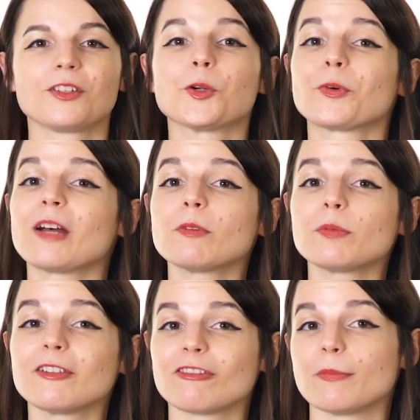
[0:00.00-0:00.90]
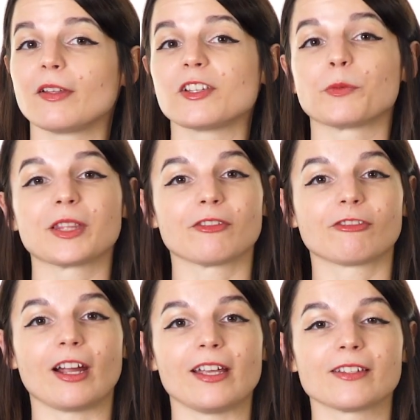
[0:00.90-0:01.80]
You're probably familiar with the
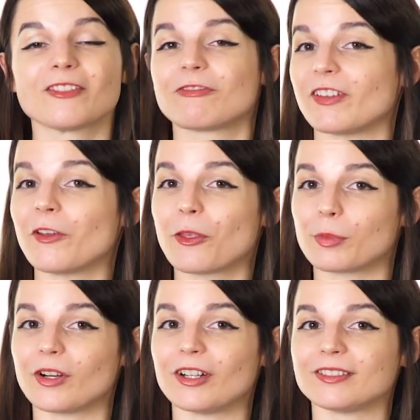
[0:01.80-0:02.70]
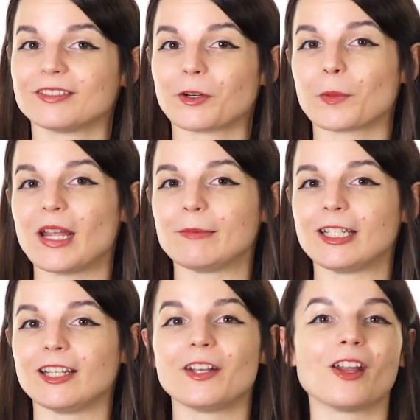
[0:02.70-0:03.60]
phrase, feel the burn, or
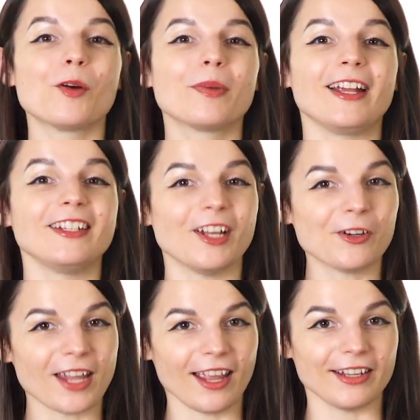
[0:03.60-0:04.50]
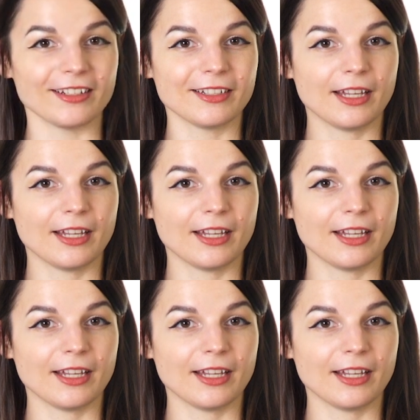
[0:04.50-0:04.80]
maybe no pain, no gain.